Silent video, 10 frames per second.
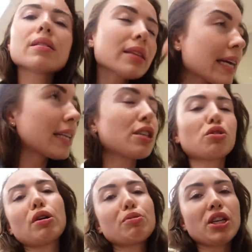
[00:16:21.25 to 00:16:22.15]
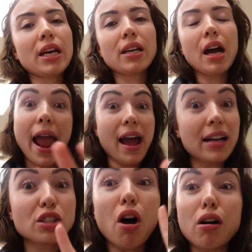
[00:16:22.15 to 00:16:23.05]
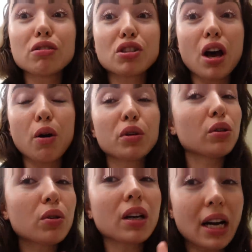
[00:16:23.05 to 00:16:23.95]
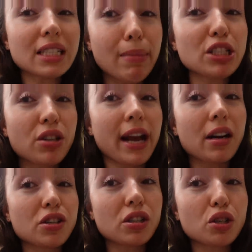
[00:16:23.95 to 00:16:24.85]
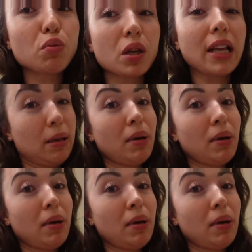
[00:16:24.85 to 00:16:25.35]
Link in the description. And also, you can customize your character to look like